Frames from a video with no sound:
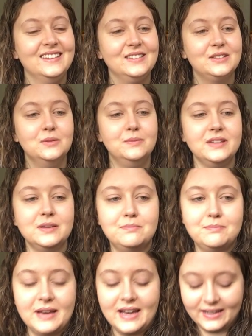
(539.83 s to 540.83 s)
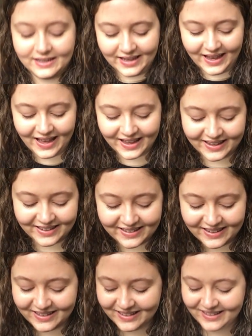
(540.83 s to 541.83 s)
Don't be a bad cat.
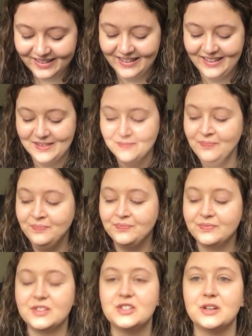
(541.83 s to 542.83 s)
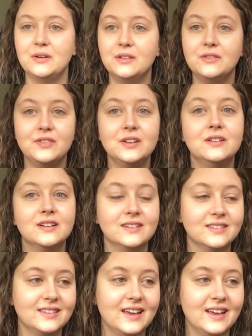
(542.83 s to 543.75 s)
Show the viewers